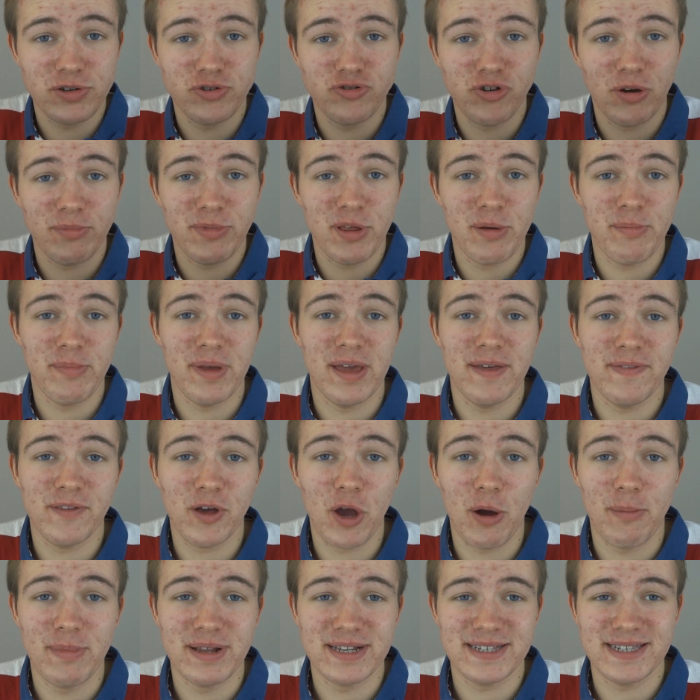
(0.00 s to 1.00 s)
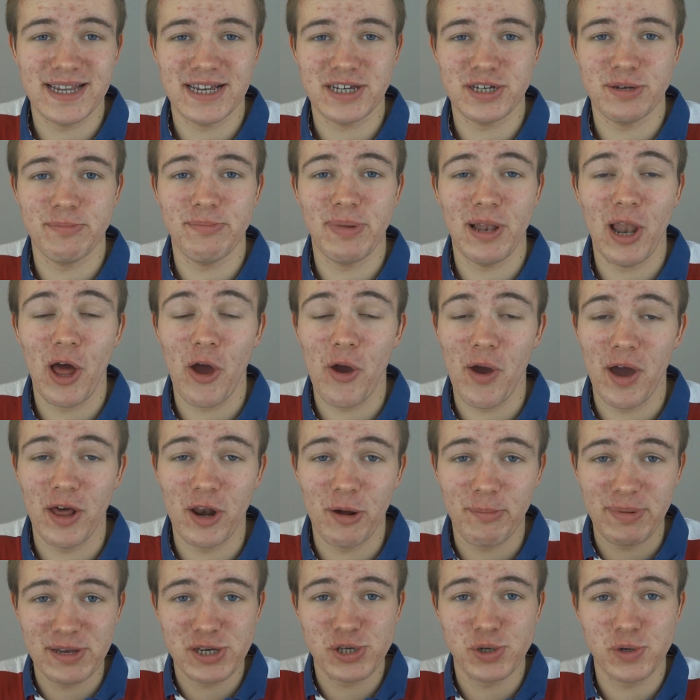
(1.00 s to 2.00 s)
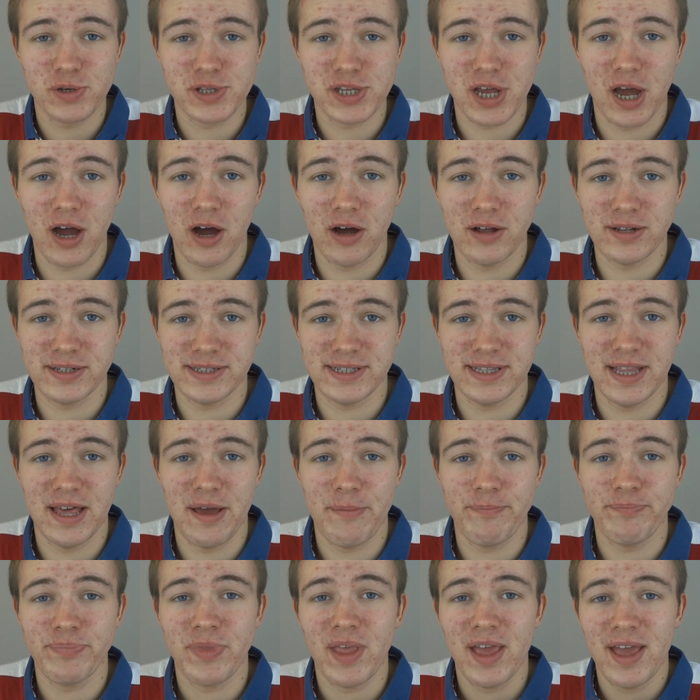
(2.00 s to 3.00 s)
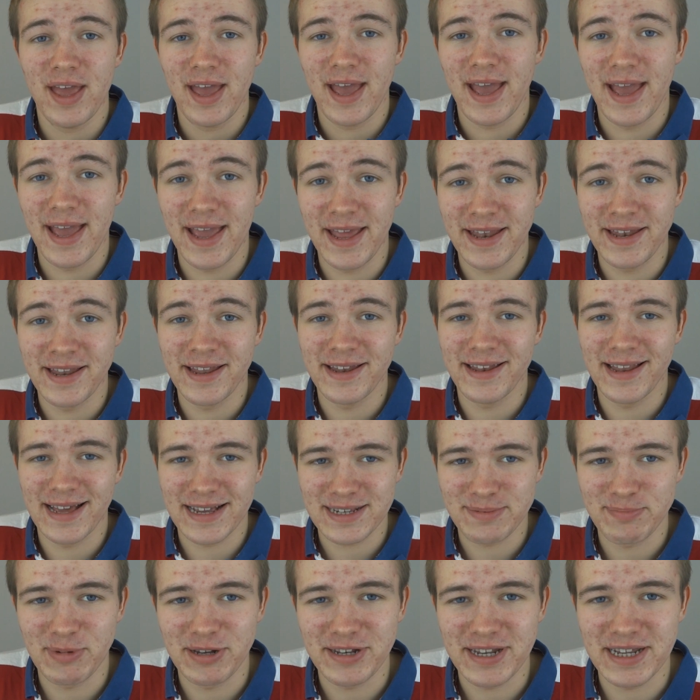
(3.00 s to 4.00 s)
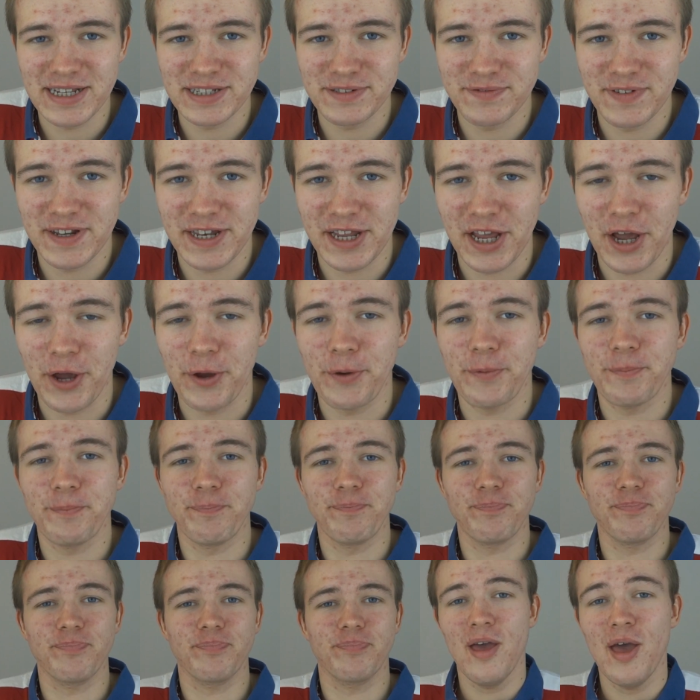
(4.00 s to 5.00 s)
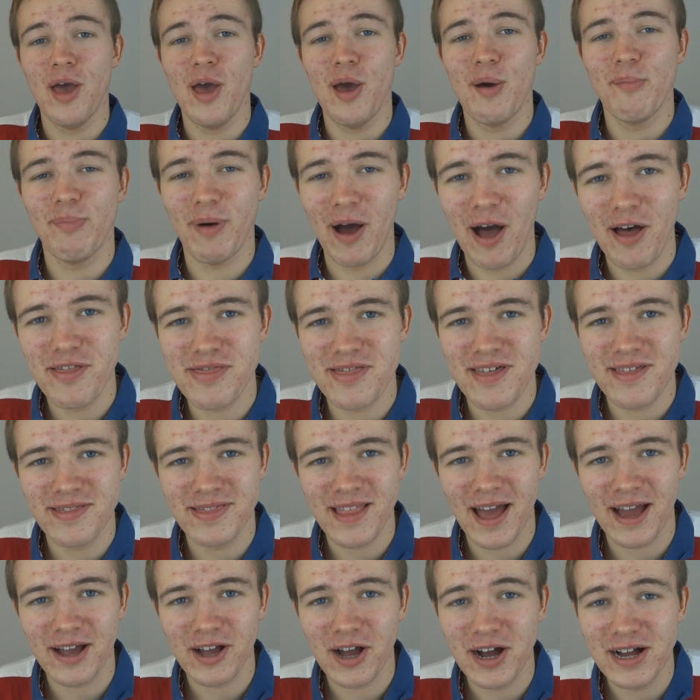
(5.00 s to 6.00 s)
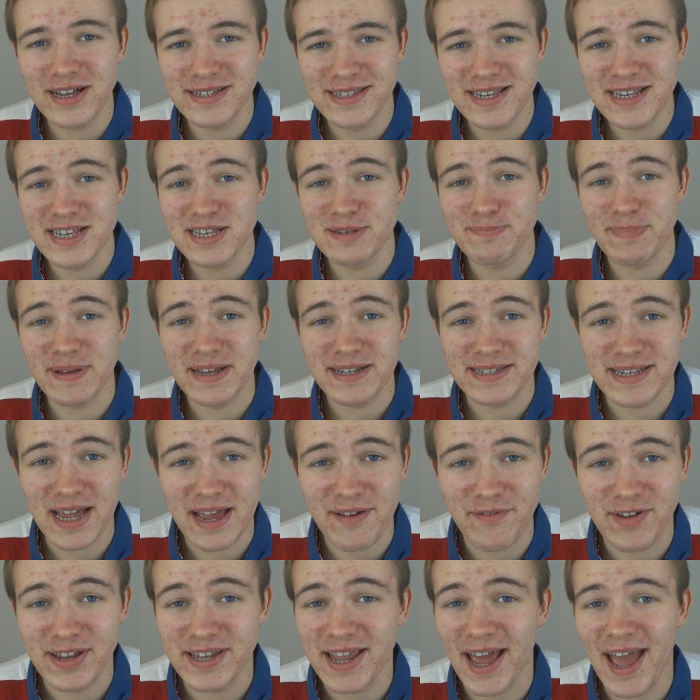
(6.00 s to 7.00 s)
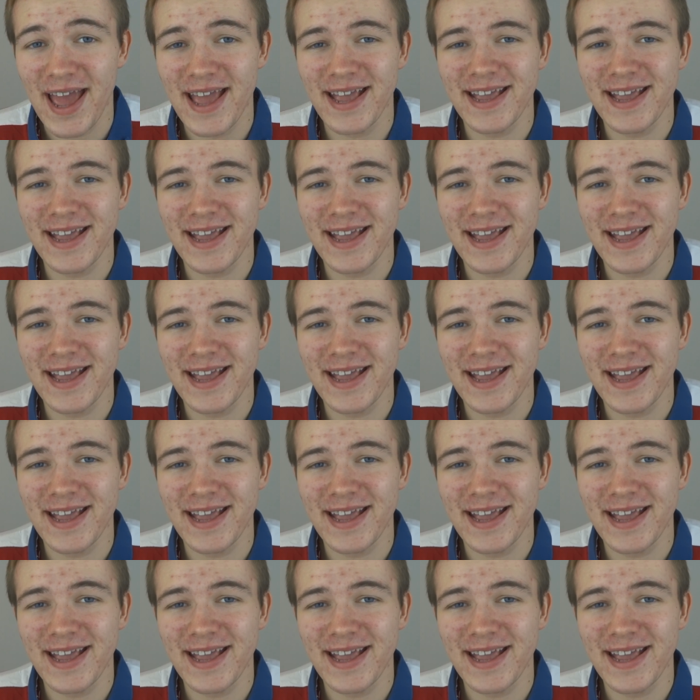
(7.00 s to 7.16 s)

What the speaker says: drop them in the comments section below and I'll be sure to answer them in next Monday's video. But other than that guys, this has been David,